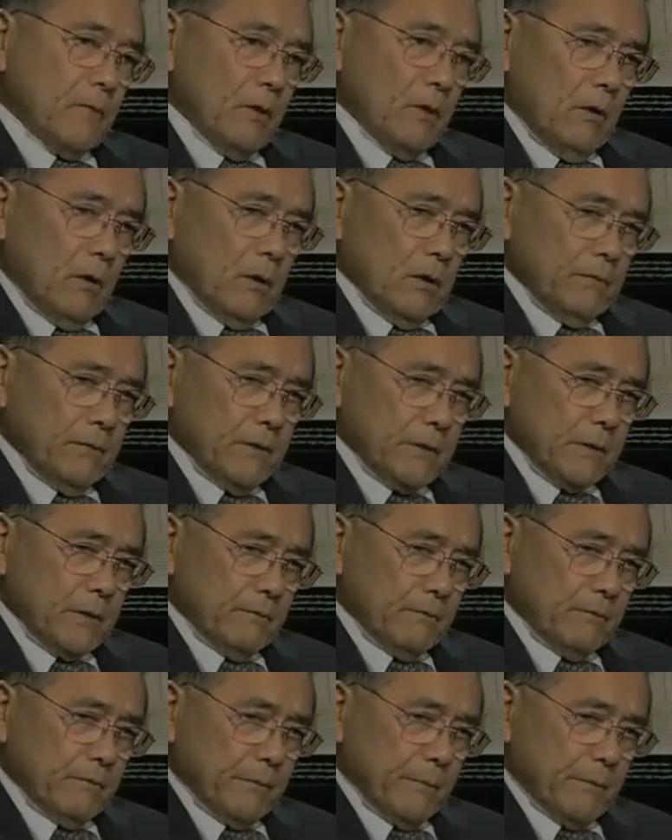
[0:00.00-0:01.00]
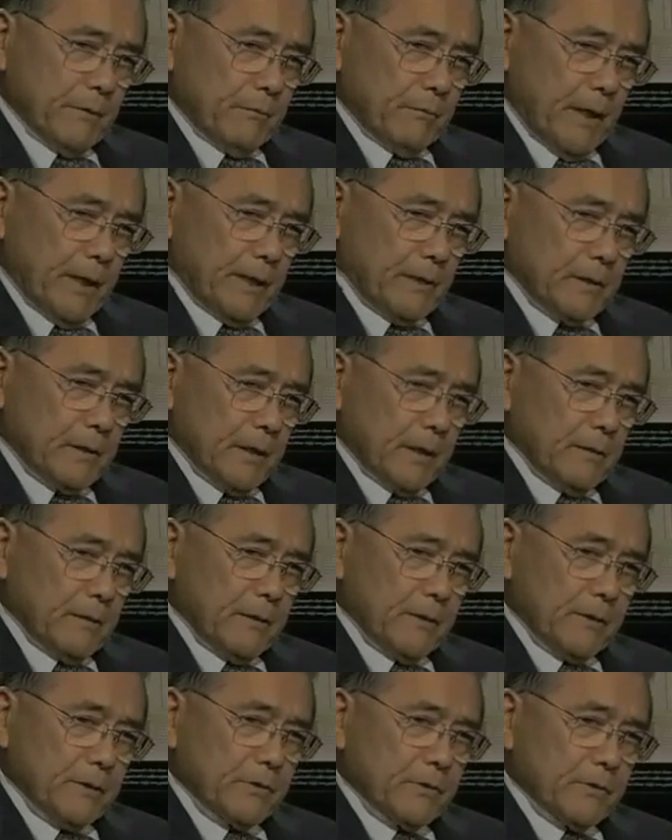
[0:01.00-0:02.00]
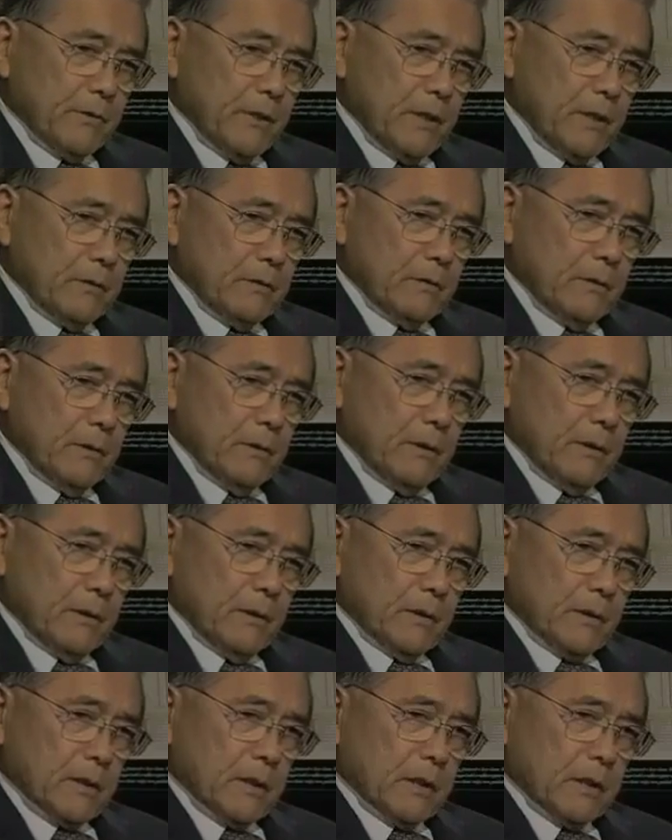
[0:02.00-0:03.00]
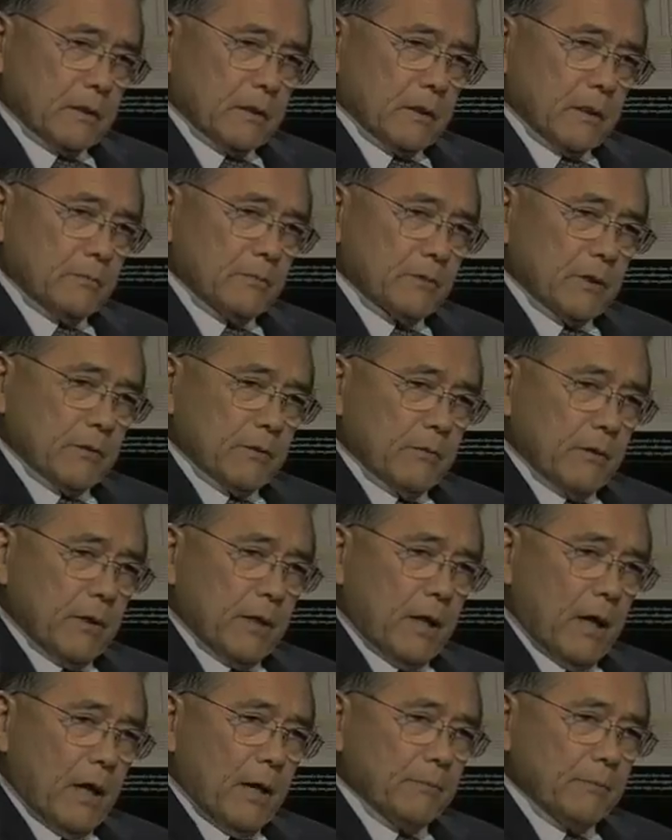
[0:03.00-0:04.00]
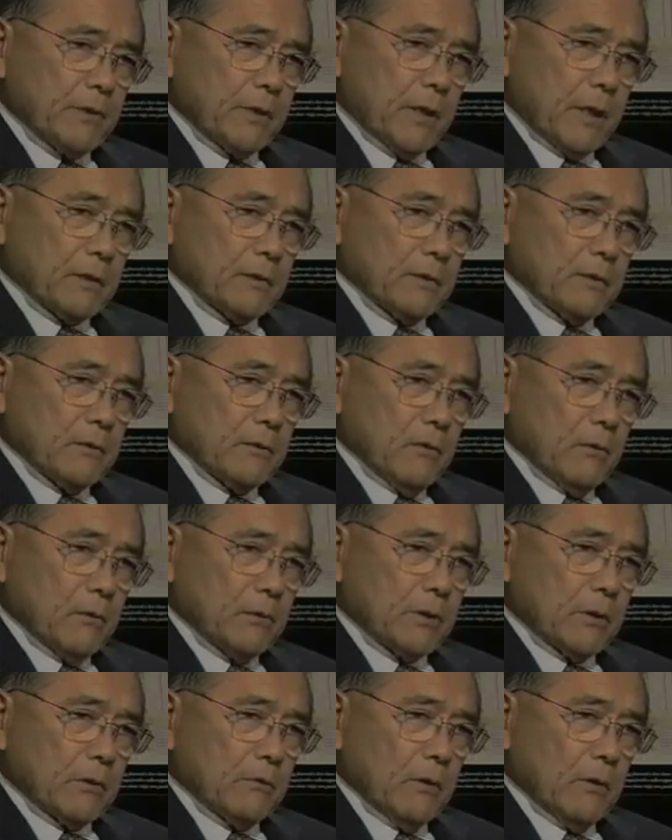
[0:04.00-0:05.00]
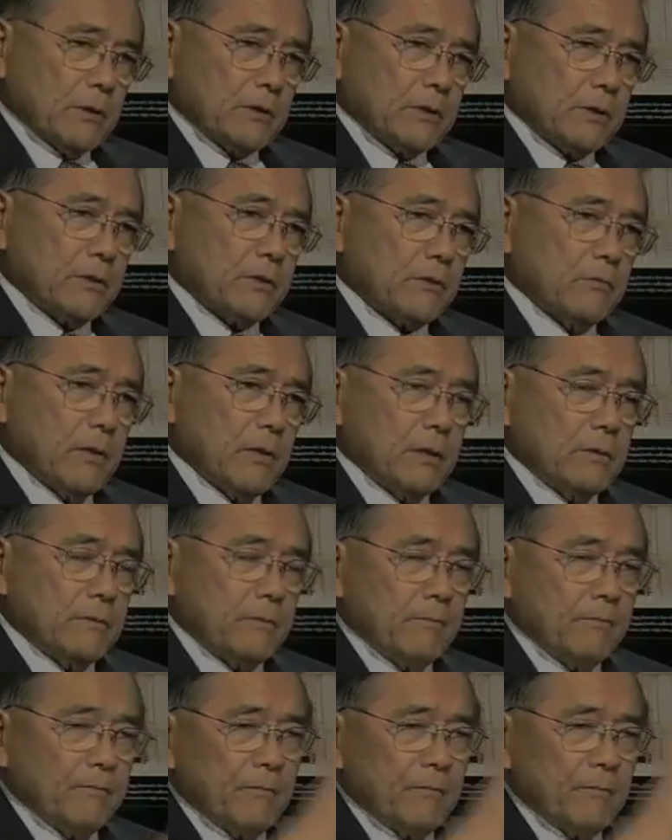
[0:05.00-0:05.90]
all of a sudden from the right side of the screen comes a gray object and goes across the screen,